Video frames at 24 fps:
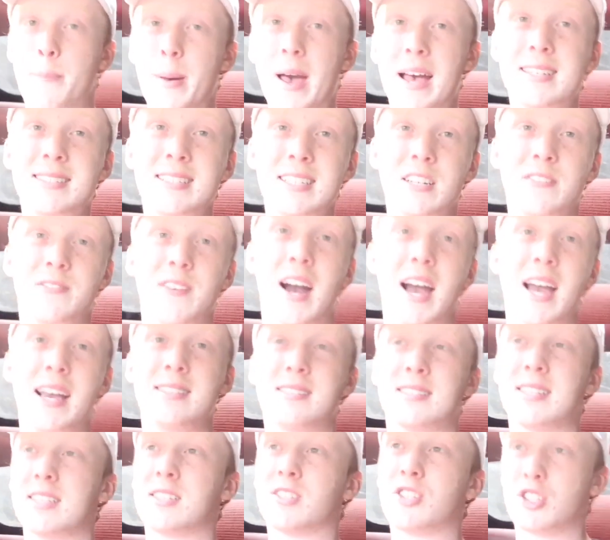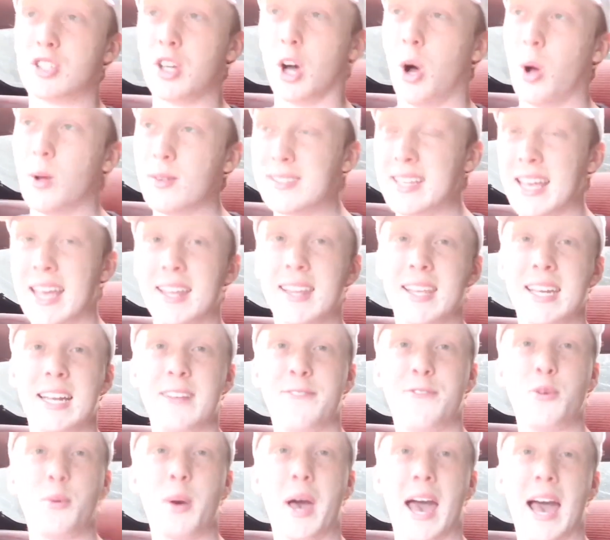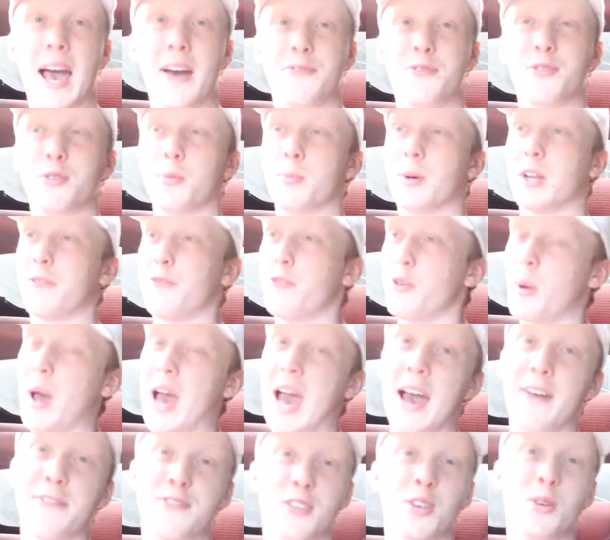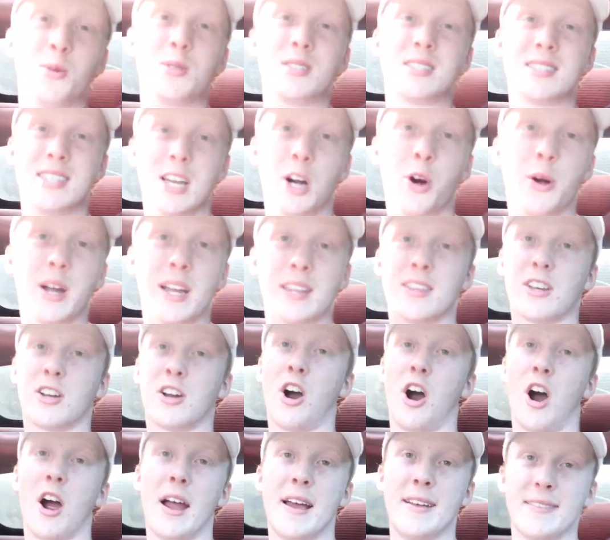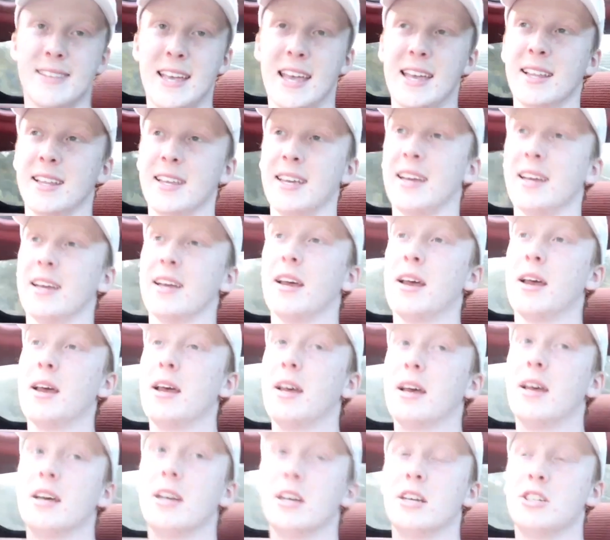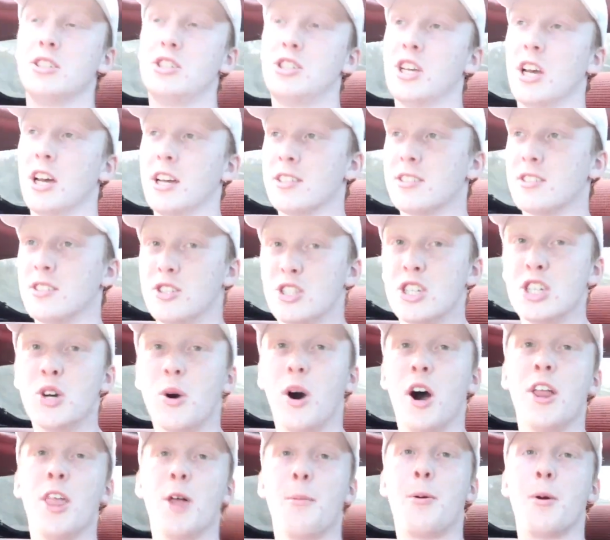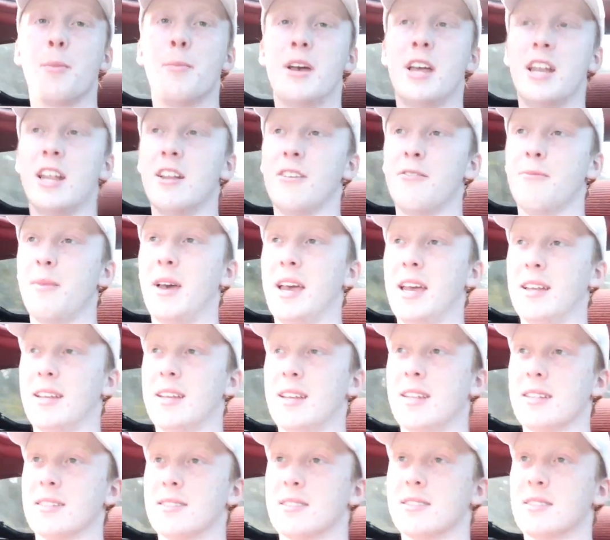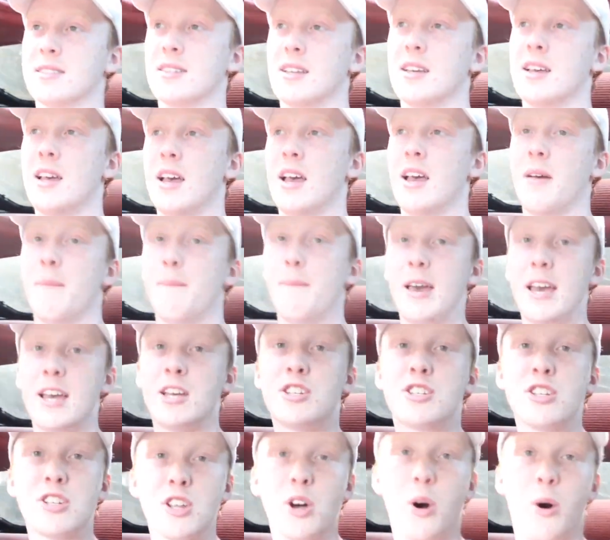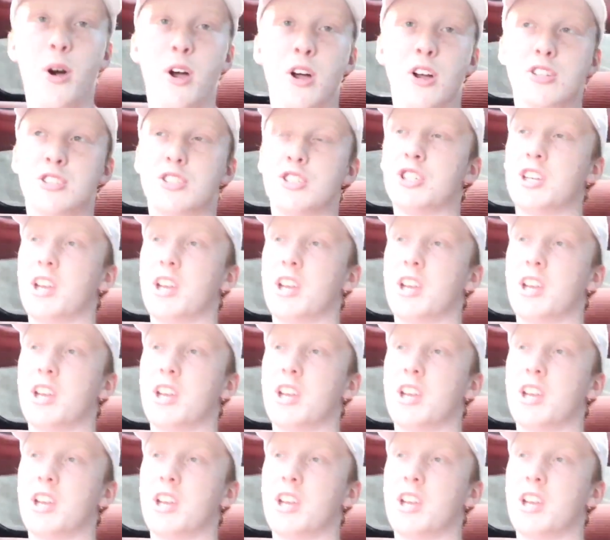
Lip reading: best advice is don't daily it if you have to, but if you have to, still get the car and daily it. Just do all the preventative maintenance, make sure the oil's